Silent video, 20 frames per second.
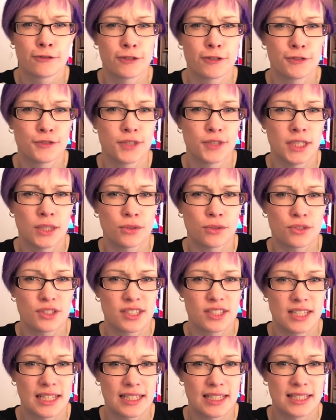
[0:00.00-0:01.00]
15 or
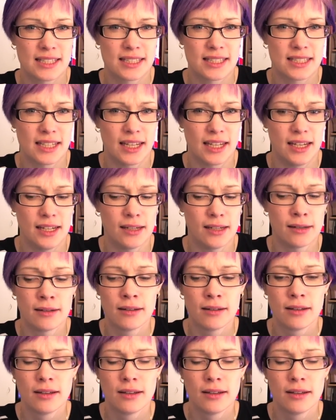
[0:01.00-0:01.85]
16.